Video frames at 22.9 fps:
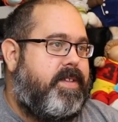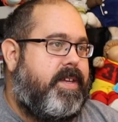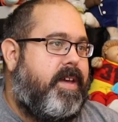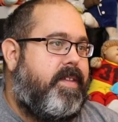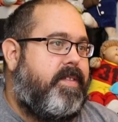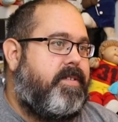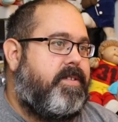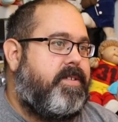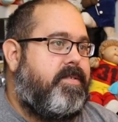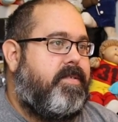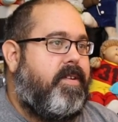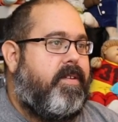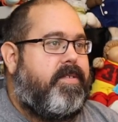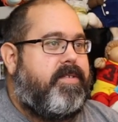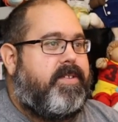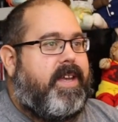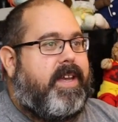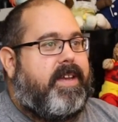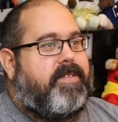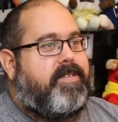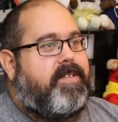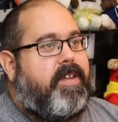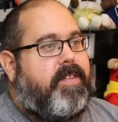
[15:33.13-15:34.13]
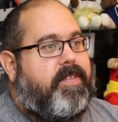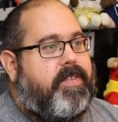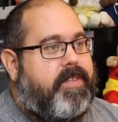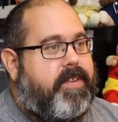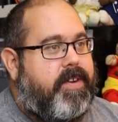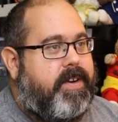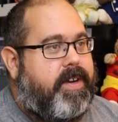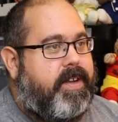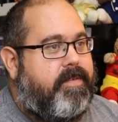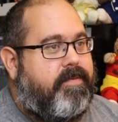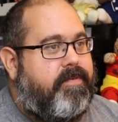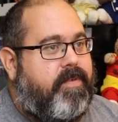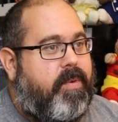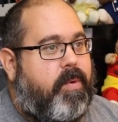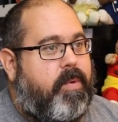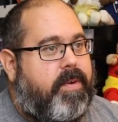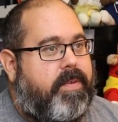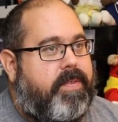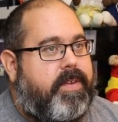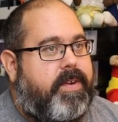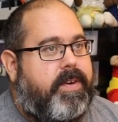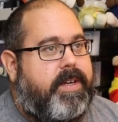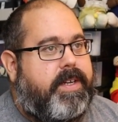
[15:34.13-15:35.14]
The other two are size
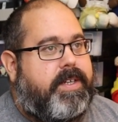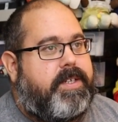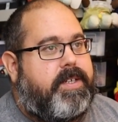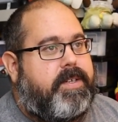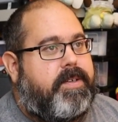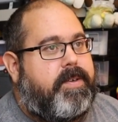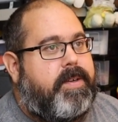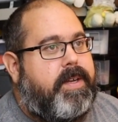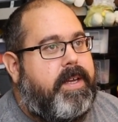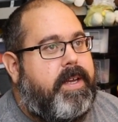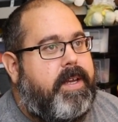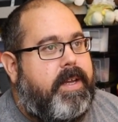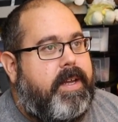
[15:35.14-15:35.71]
34, 32.